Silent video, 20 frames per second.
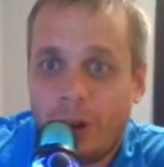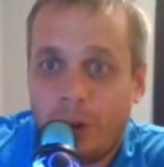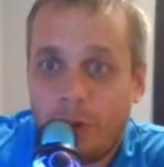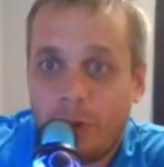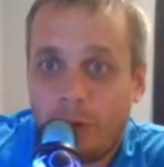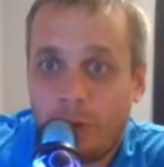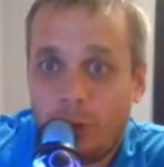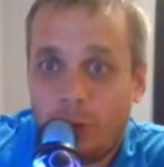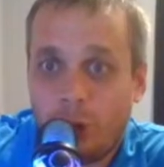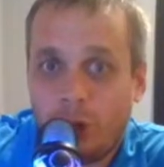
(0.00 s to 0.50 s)

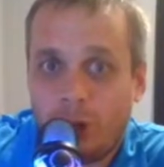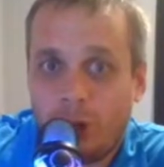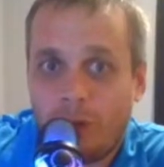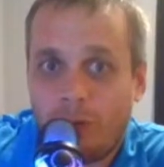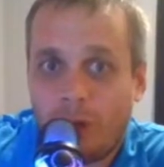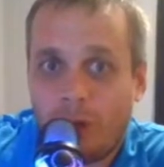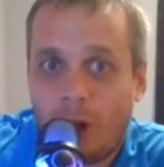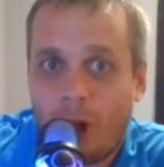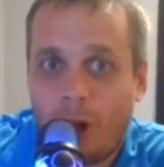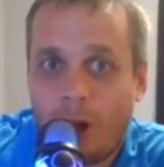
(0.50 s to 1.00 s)
rule of
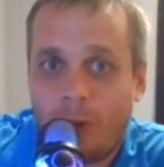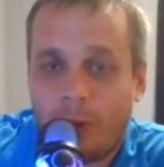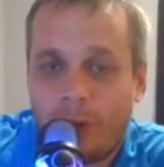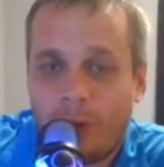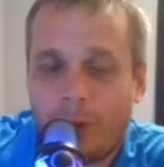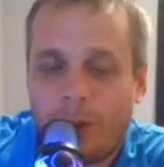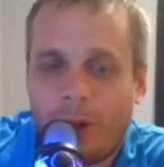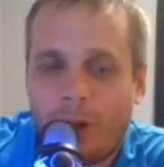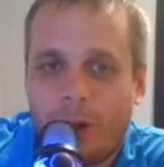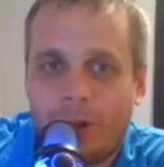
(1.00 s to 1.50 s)
law, with
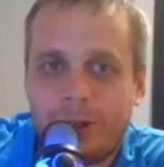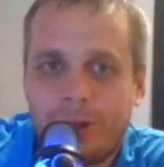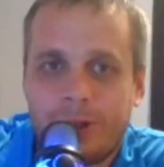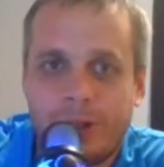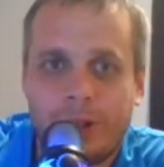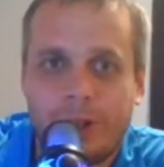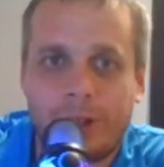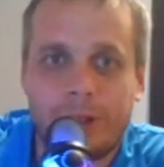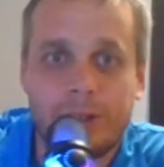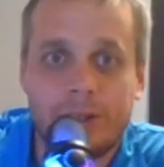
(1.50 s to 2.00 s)
all these
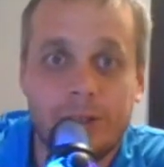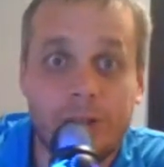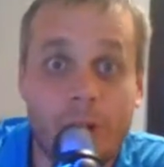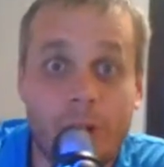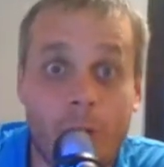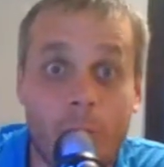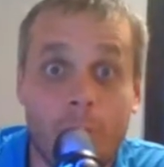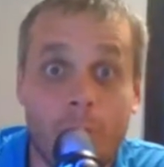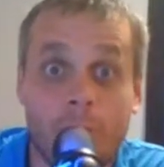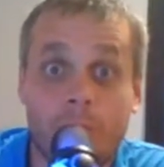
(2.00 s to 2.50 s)
things.
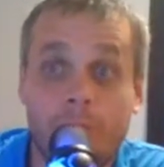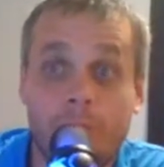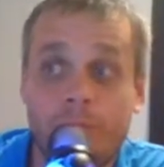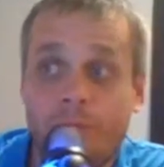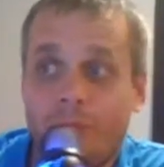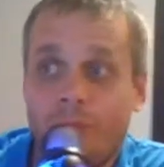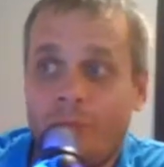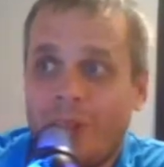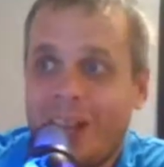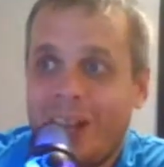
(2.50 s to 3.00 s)
So
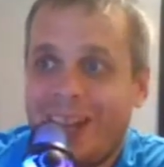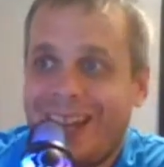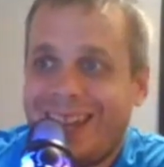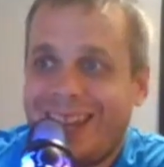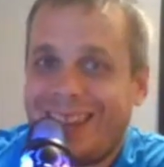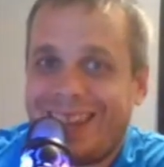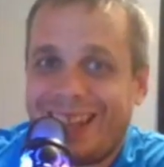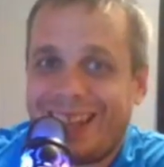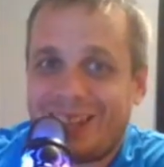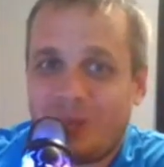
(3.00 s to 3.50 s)

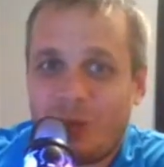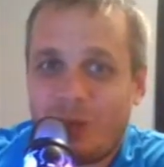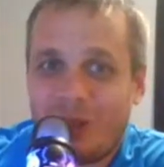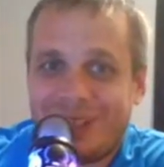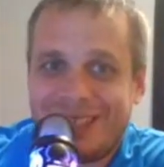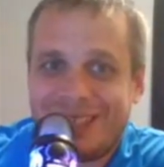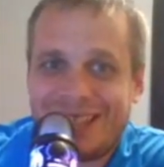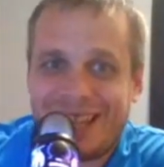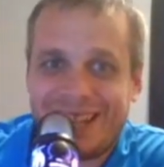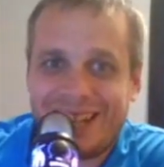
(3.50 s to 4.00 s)
that's
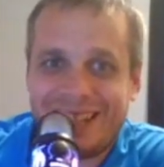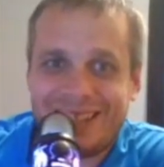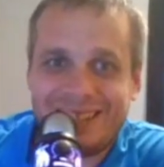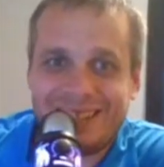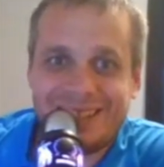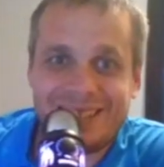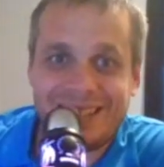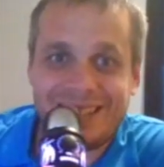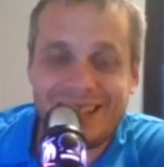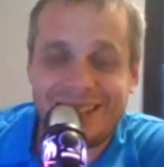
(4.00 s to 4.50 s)
what debt
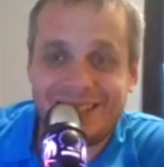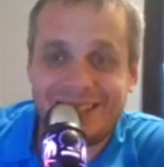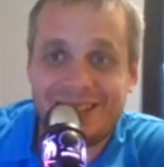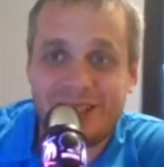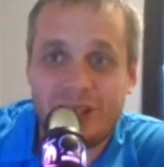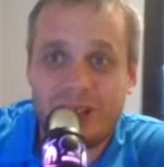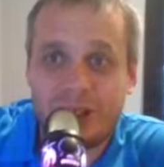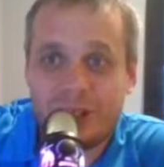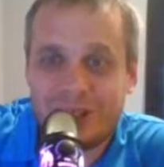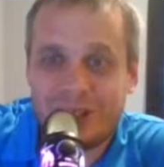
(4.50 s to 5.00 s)
is. It's
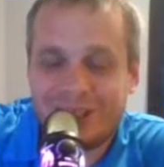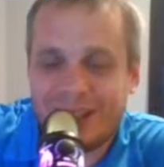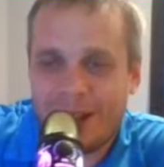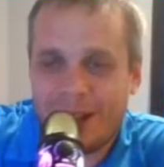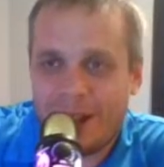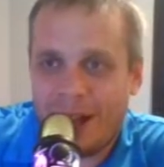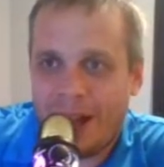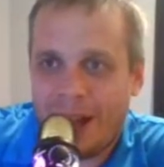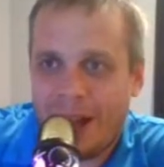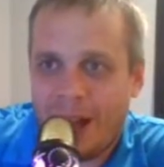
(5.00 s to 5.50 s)
just
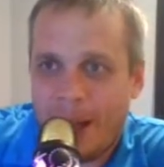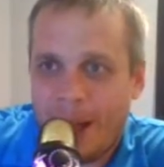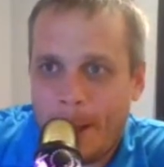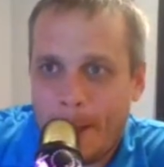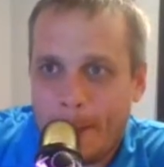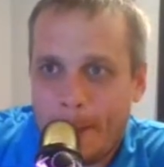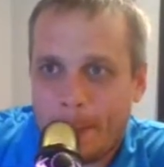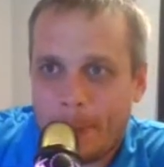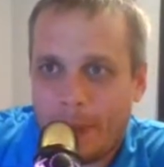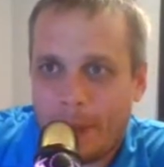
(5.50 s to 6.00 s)

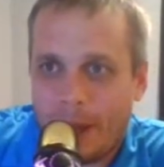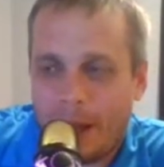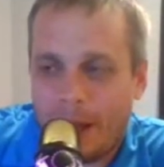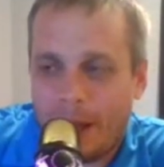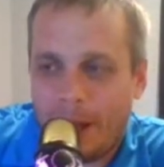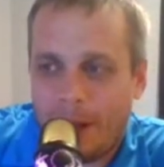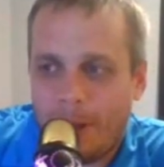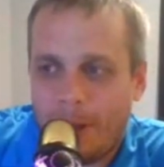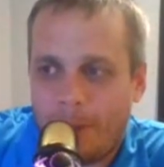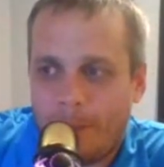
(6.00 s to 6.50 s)

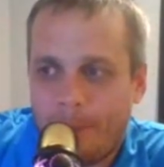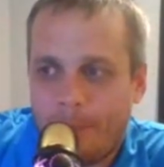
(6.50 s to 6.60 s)
um,